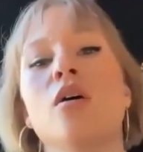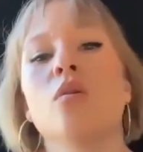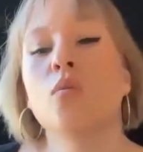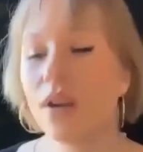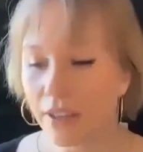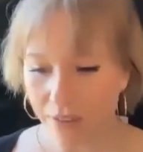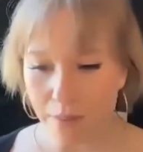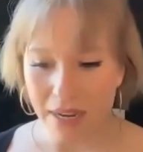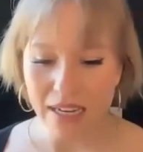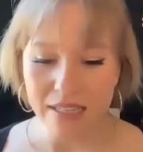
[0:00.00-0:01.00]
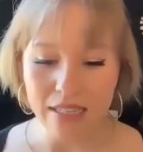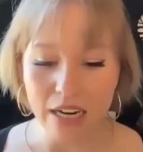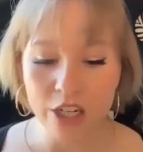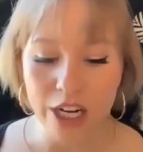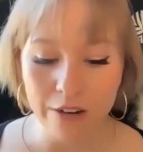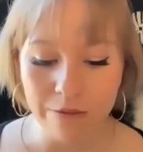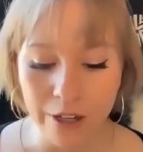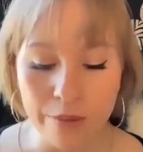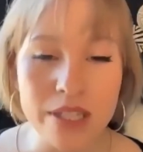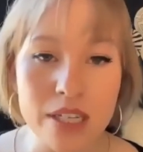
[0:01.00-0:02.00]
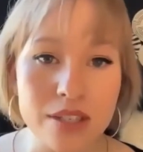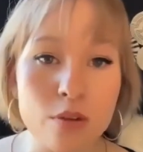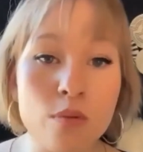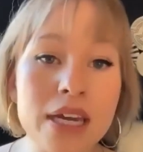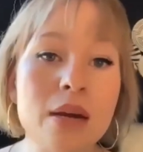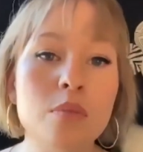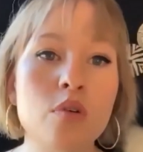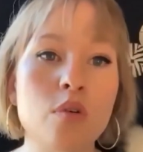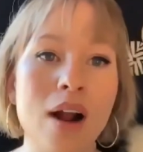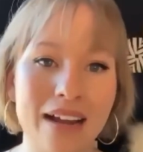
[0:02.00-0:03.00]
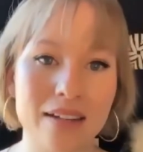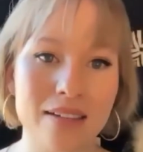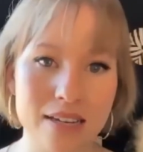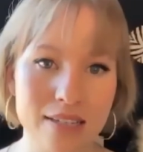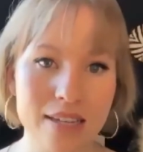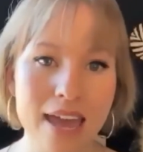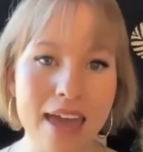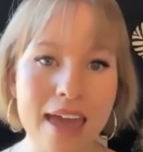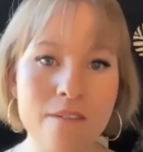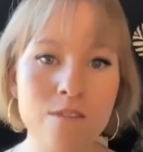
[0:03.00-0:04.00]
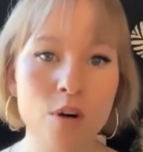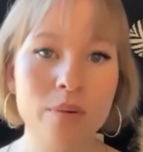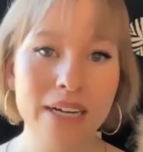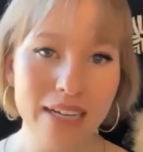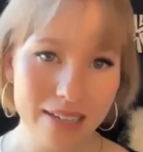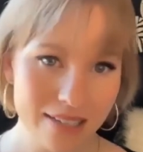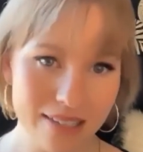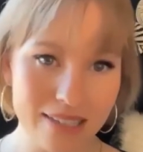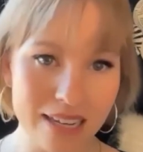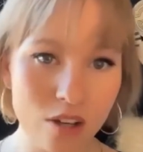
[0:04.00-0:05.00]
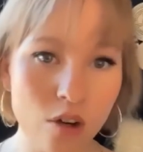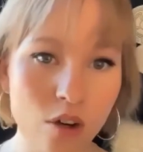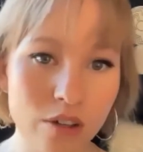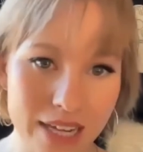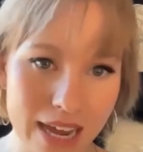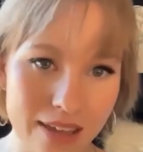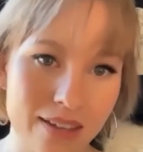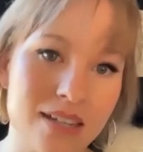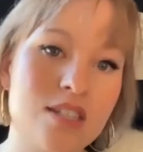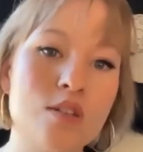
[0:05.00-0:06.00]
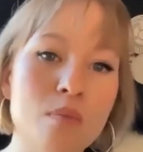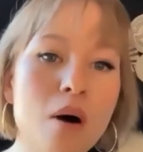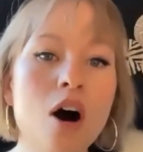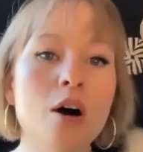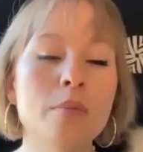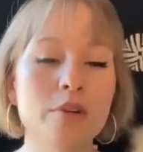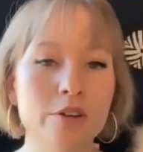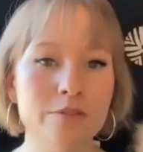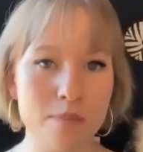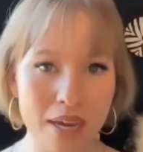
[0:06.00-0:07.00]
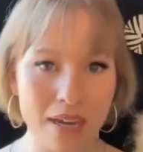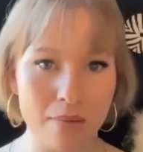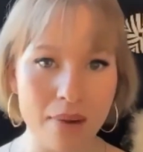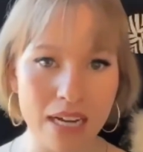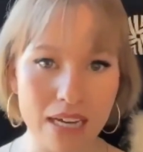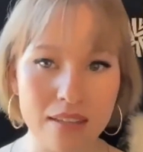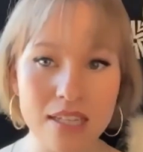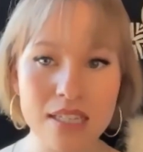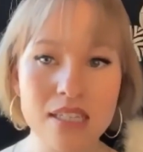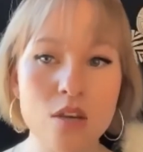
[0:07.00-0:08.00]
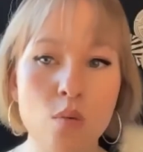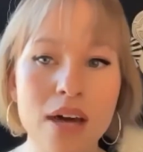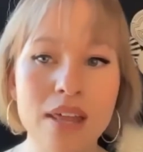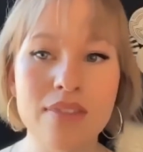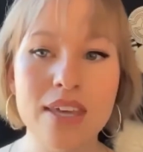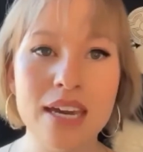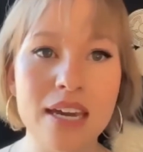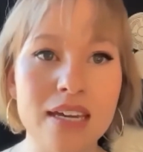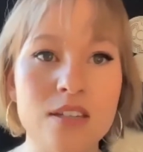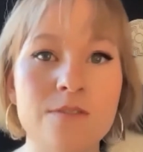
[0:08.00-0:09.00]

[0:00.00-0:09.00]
one of the biggest energetic frequencies that we can practice every single day that is small moves, big money. This is the one that is